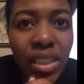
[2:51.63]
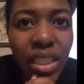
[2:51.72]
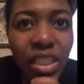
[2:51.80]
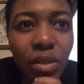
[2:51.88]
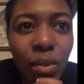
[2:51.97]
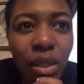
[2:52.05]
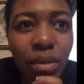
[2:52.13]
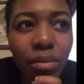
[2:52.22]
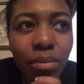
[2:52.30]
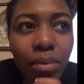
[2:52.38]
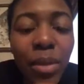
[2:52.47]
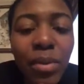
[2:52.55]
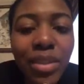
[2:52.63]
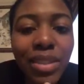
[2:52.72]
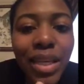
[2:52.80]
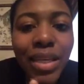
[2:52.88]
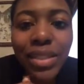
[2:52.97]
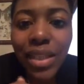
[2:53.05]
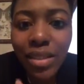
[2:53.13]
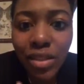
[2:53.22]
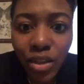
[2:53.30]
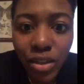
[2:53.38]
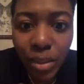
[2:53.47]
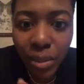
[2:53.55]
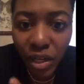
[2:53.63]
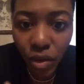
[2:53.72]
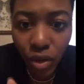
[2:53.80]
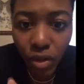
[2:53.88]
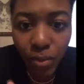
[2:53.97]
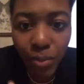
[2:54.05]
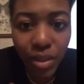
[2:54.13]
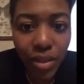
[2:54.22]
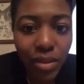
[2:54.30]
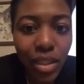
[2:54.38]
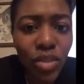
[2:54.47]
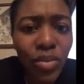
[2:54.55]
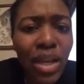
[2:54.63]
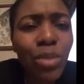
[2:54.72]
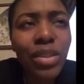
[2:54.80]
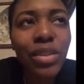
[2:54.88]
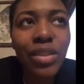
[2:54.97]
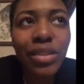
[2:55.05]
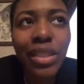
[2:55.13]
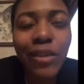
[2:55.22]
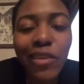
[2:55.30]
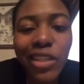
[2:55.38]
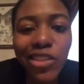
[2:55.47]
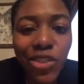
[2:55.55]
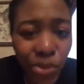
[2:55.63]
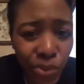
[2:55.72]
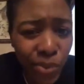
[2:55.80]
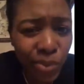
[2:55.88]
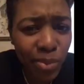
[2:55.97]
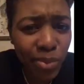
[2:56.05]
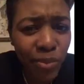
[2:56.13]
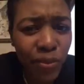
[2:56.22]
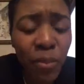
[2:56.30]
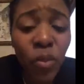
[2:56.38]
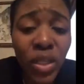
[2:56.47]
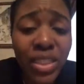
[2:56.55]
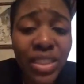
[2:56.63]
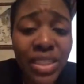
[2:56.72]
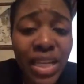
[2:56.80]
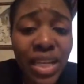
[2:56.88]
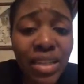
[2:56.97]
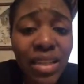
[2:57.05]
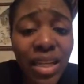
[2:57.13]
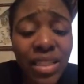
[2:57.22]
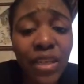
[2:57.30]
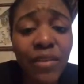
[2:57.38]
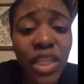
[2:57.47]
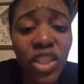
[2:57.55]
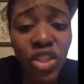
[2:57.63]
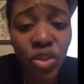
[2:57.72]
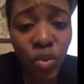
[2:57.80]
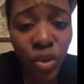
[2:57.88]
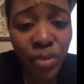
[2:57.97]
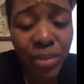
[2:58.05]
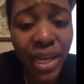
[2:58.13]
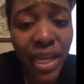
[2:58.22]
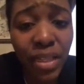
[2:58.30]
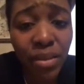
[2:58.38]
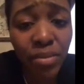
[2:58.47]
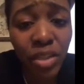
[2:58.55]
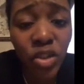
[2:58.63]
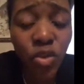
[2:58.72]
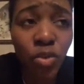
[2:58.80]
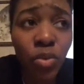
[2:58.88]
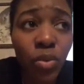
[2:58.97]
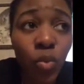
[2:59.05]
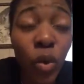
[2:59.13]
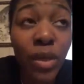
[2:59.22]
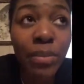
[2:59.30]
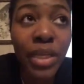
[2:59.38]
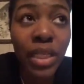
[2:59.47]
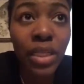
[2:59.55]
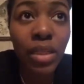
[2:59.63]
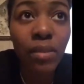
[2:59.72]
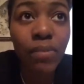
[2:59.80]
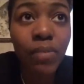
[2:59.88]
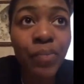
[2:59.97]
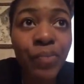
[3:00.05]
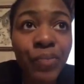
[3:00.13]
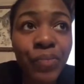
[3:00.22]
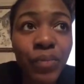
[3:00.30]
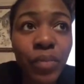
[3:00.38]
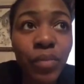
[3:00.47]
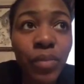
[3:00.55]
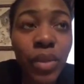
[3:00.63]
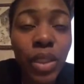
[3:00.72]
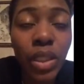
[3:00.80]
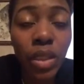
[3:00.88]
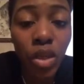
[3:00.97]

this one, people said it doesn't hurt them at all, but this one I would just give it a 2 from 1 to 10. I'll give it a 2 on pain. 1 being the